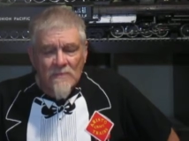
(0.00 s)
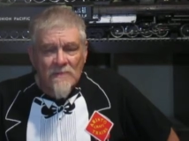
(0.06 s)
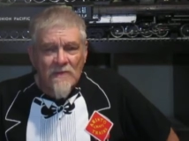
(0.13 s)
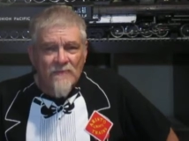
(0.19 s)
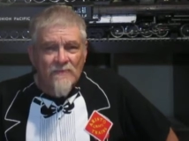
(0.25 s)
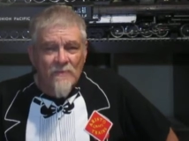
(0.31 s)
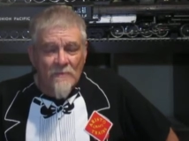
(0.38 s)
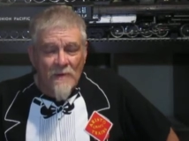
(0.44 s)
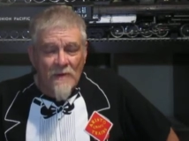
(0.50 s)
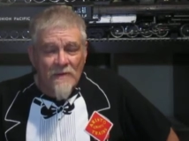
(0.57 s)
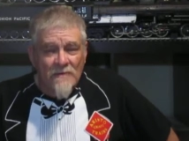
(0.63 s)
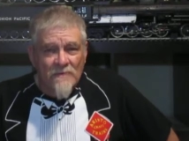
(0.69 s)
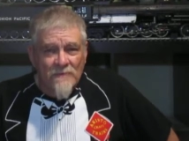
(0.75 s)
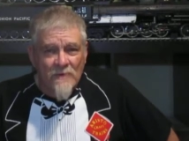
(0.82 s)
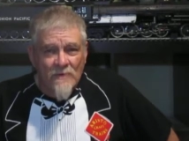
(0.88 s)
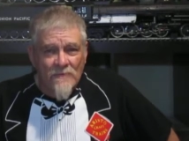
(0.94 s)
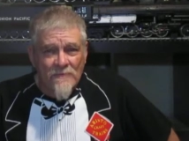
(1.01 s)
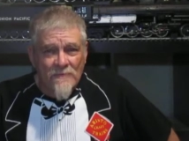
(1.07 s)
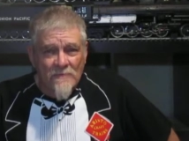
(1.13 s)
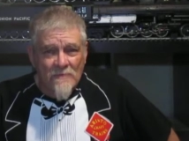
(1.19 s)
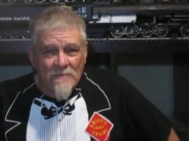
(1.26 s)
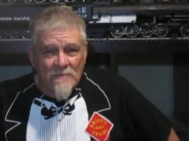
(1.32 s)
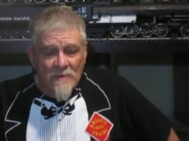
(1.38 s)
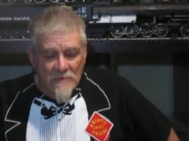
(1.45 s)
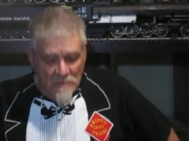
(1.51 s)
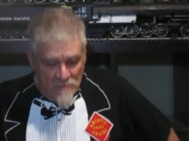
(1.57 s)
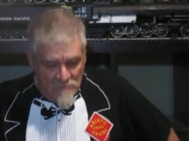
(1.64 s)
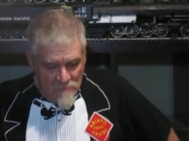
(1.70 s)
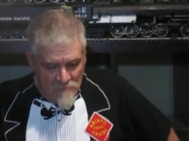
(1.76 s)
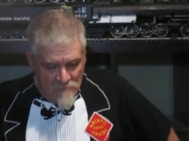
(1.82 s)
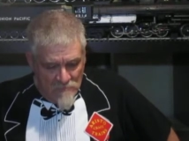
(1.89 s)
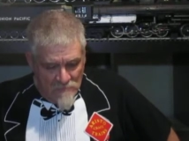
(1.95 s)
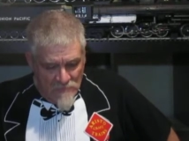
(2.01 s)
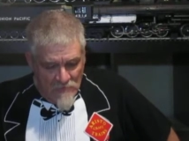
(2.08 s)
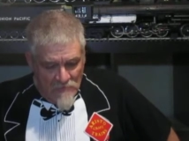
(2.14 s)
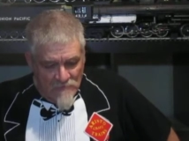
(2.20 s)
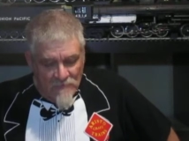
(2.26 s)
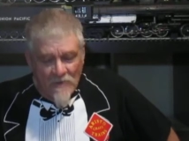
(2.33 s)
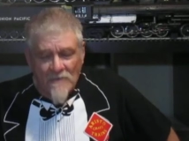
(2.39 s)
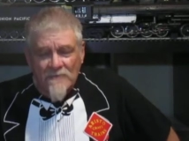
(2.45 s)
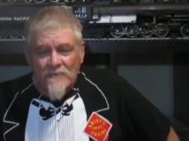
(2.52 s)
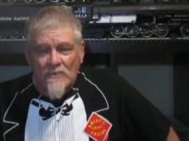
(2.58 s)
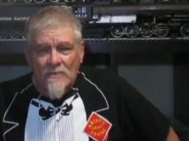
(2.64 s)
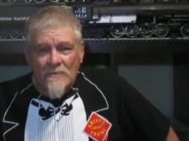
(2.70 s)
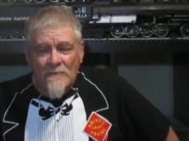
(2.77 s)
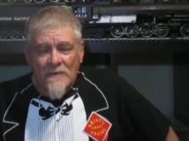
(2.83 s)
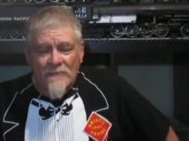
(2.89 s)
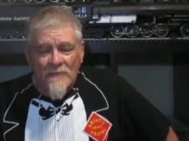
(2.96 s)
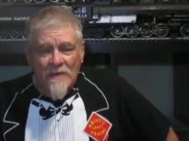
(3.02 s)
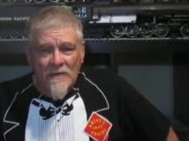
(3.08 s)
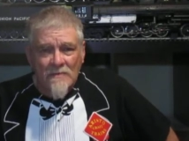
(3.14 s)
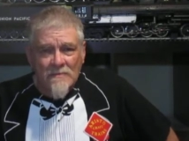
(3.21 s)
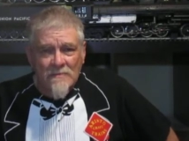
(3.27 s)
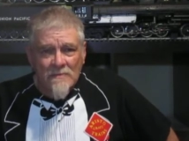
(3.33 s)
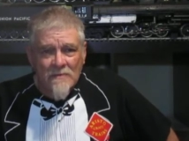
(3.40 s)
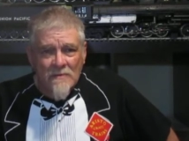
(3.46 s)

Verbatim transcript: He's reminding Joseph, uh, yeah, Joshua about that.